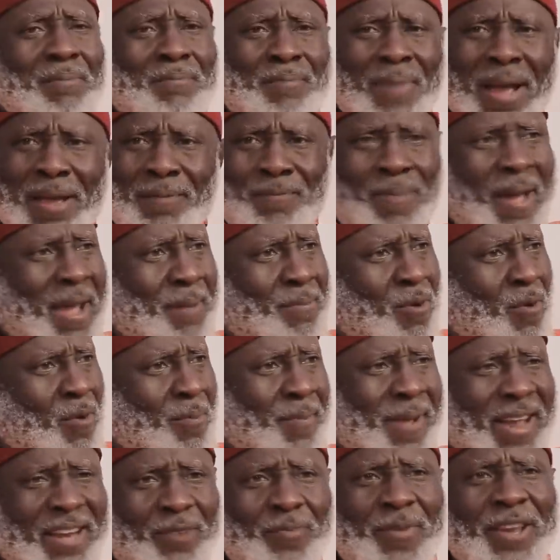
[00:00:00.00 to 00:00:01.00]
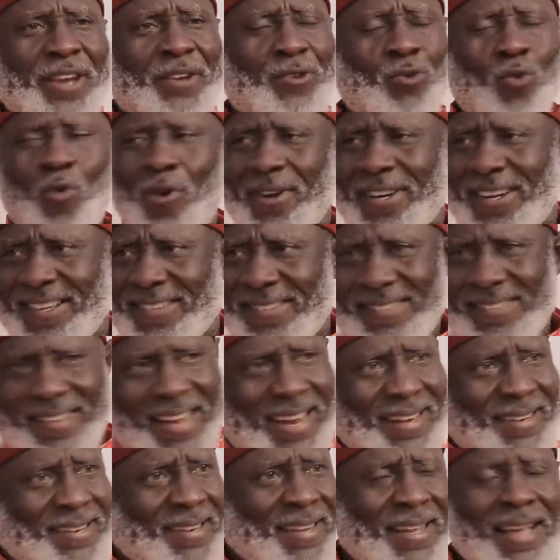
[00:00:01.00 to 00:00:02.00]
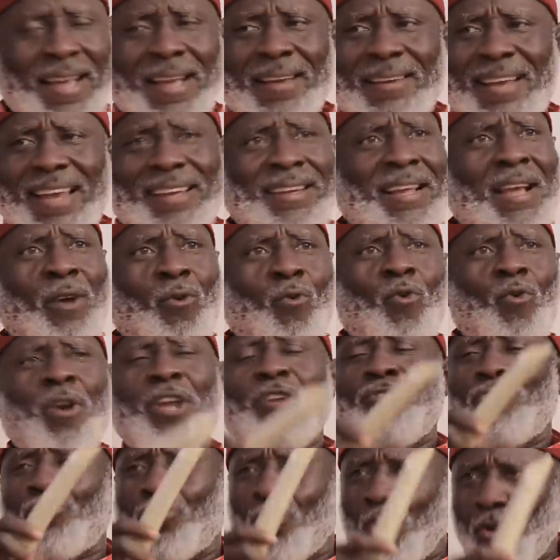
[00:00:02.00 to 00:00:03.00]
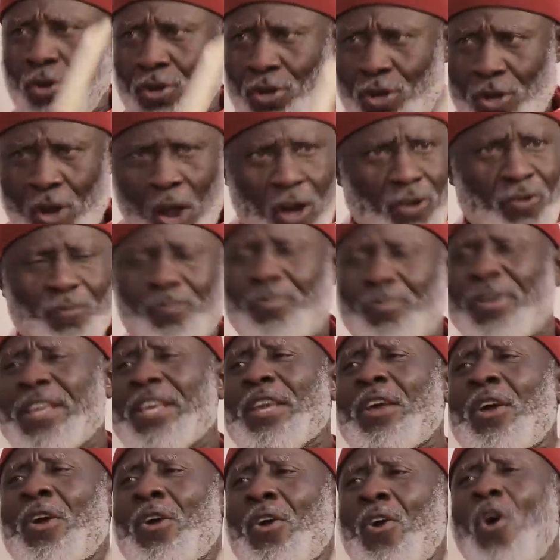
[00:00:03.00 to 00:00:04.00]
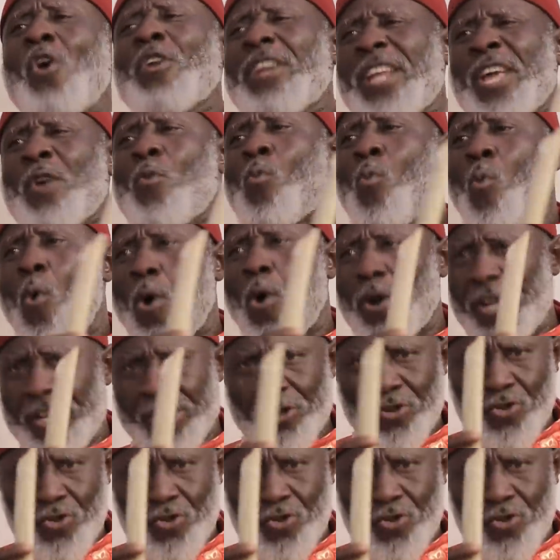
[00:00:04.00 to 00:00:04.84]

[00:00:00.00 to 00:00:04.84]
My Bible made me to understand that we should not be unequally